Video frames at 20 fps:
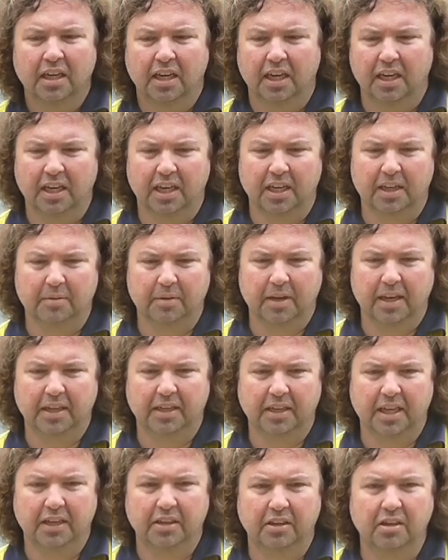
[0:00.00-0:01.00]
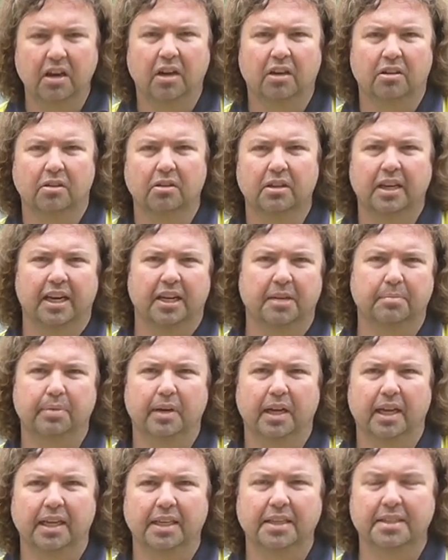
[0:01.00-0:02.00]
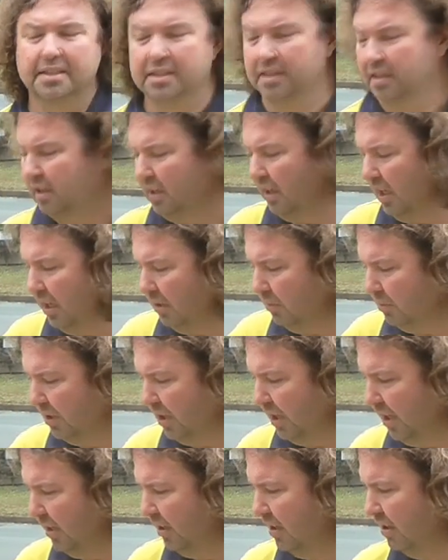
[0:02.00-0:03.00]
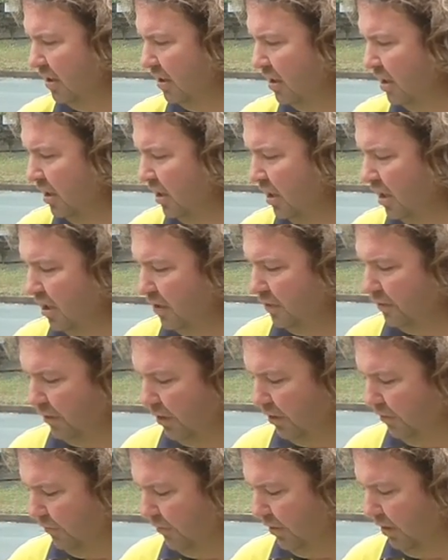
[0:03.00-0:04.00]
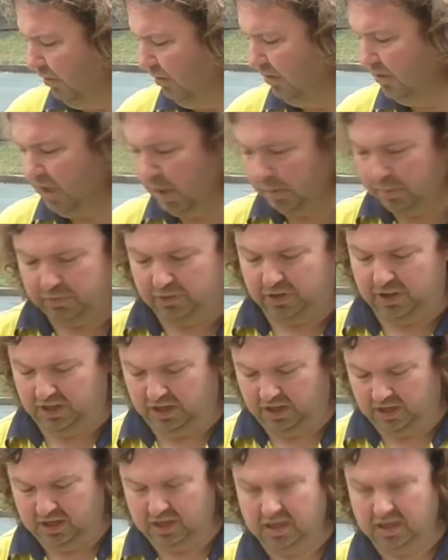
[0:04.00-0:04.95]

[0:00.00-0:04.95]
and not look out of place with a faux fur on top of it.